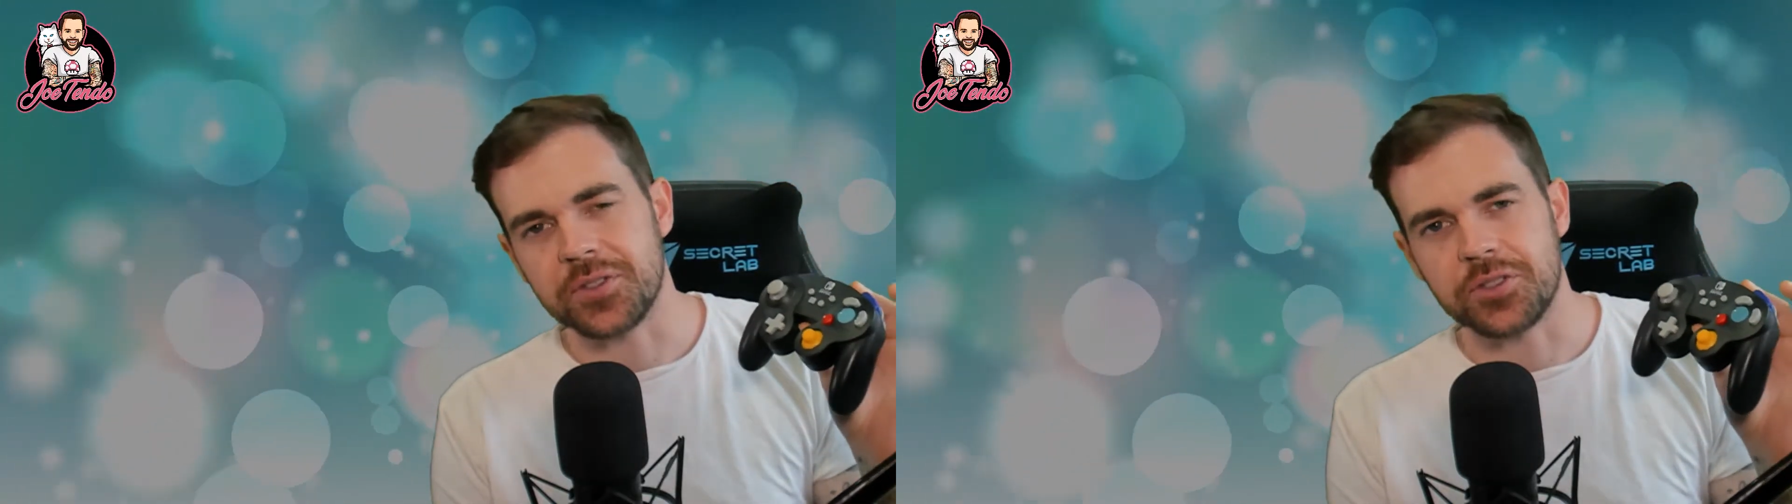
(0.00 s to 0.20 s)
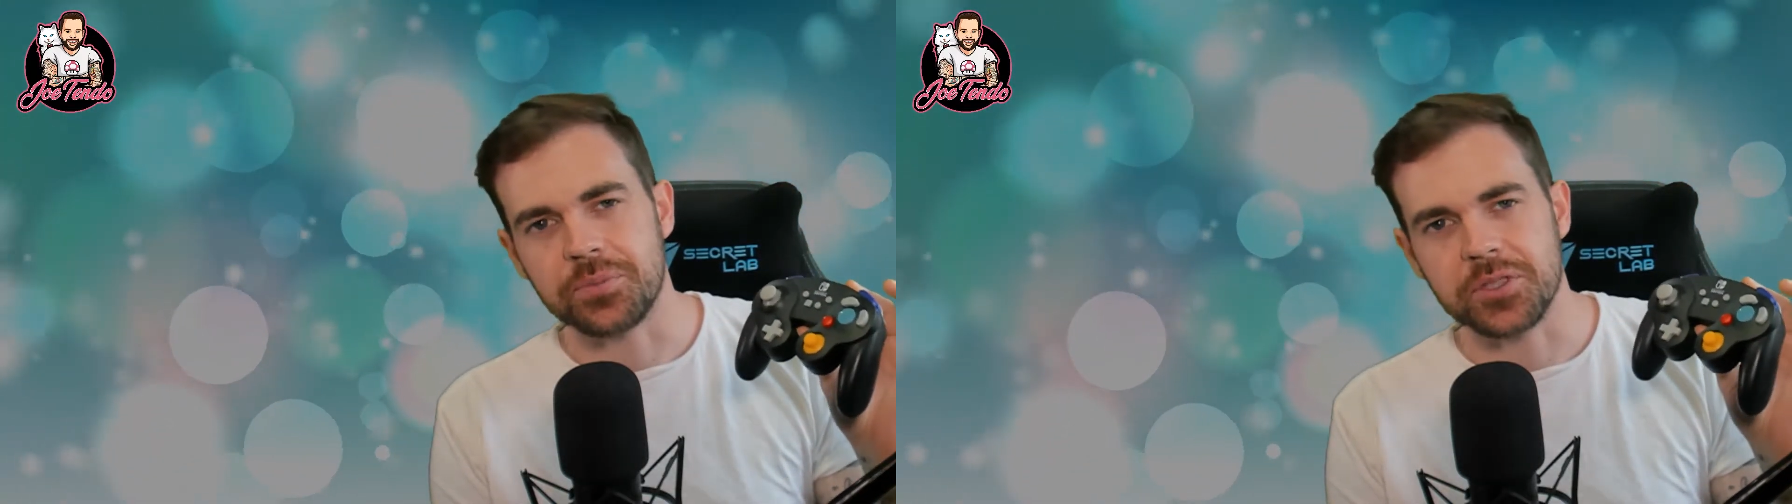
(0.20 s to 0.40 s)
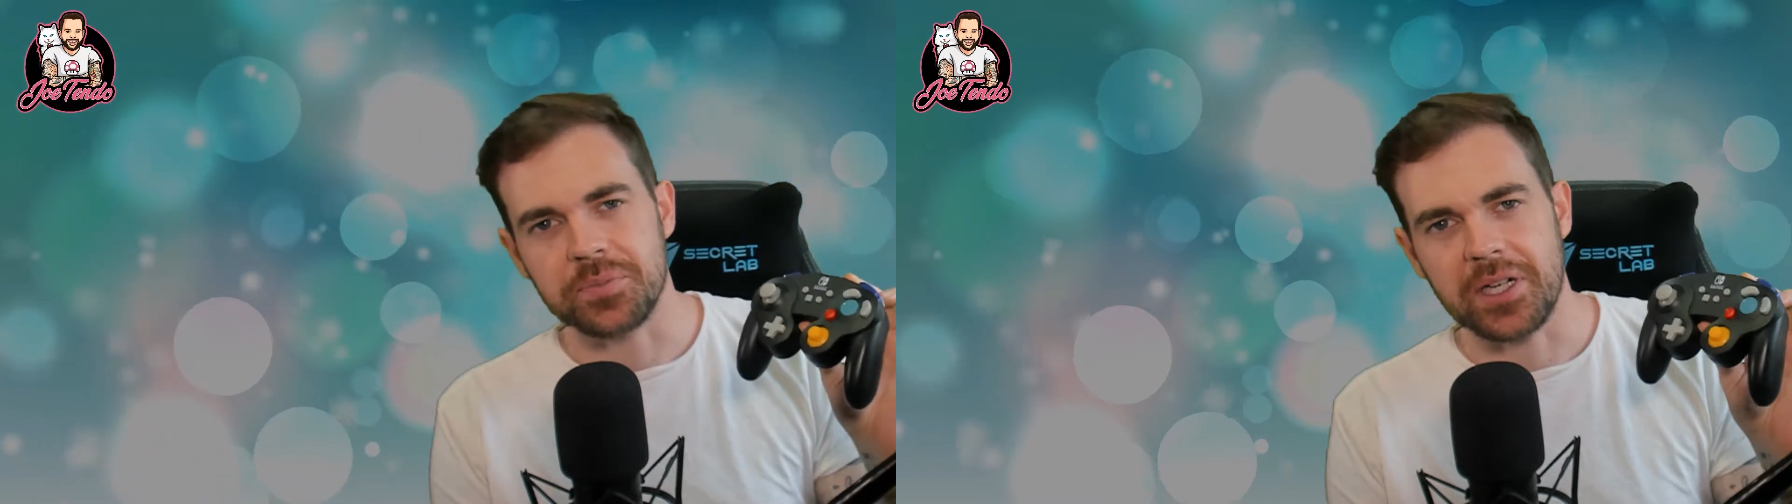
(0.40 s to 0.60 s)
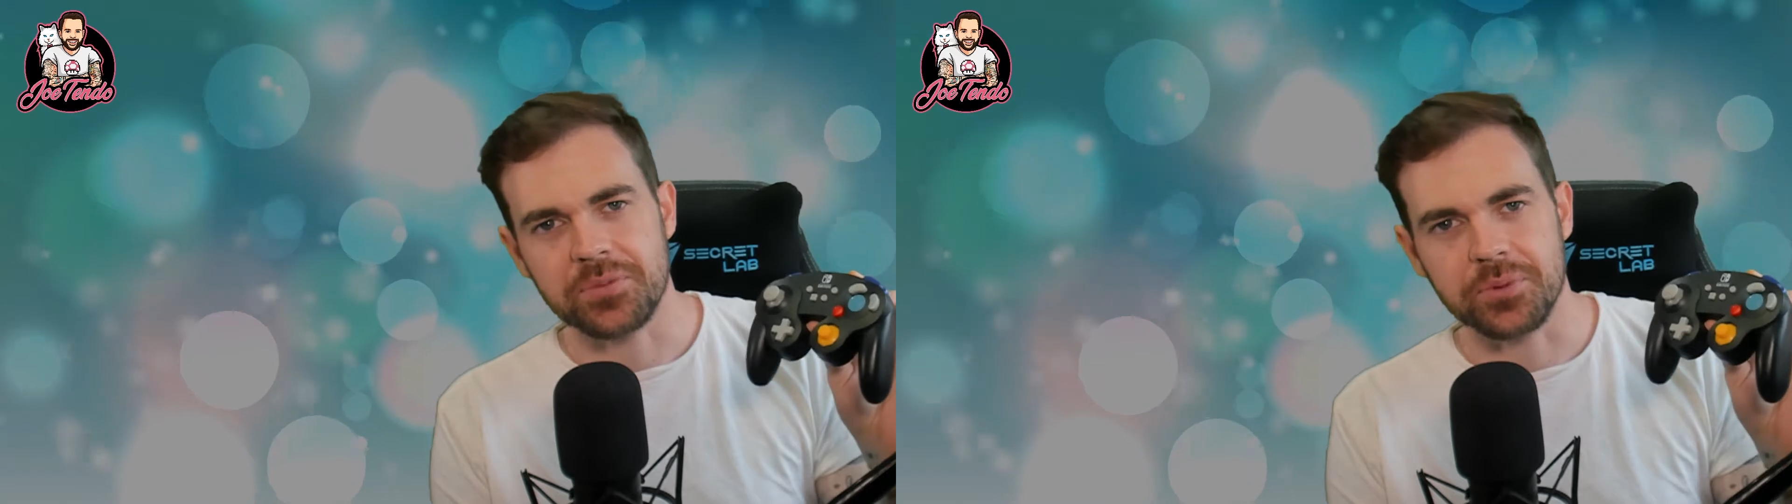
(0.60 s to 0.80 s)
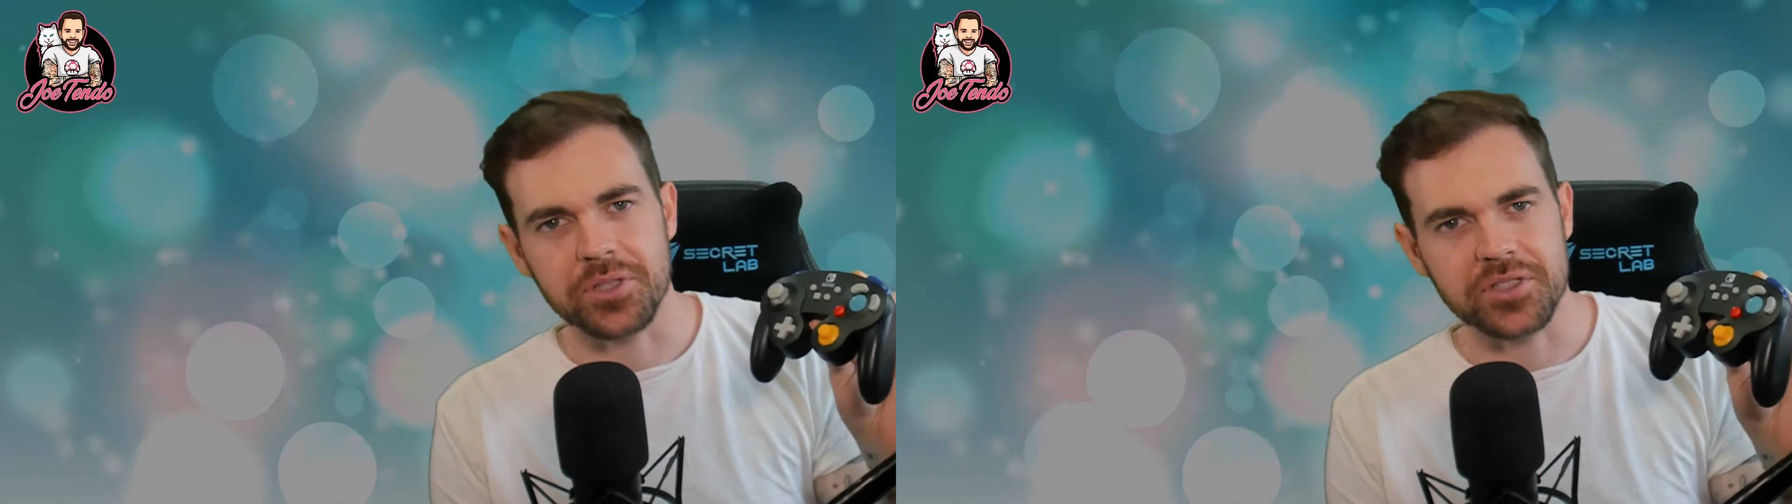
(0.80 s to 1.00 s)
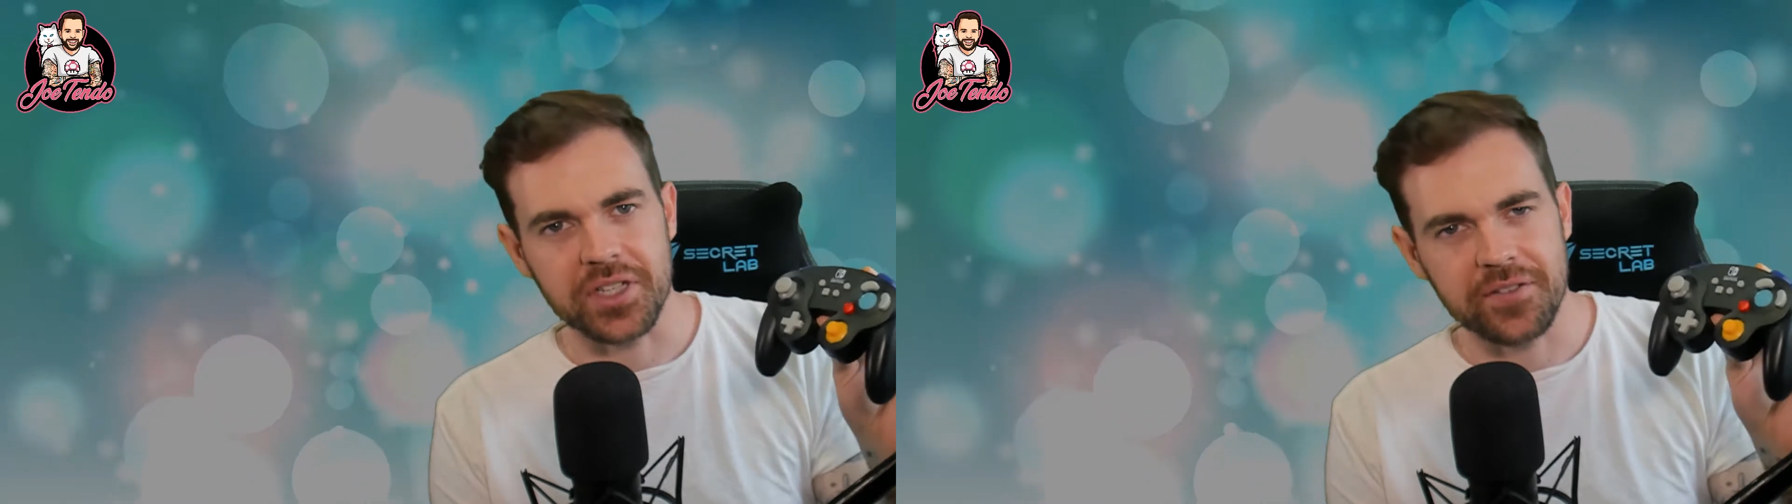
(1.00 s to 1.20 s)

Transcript: for Super Smash Bros.